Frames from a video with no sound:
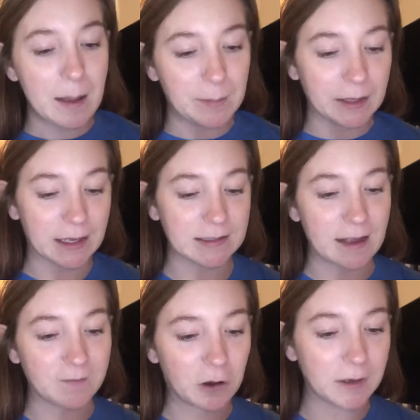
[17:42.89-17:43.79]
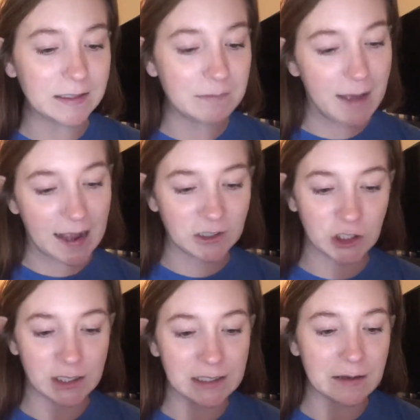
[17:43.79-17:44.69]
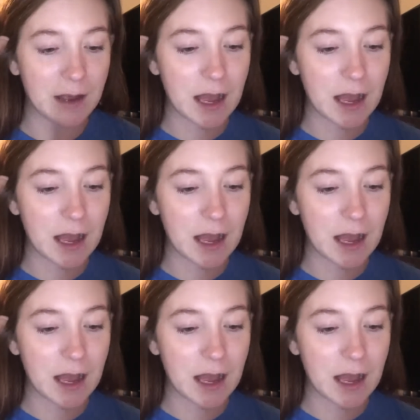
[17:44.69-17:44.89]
because I've always imagined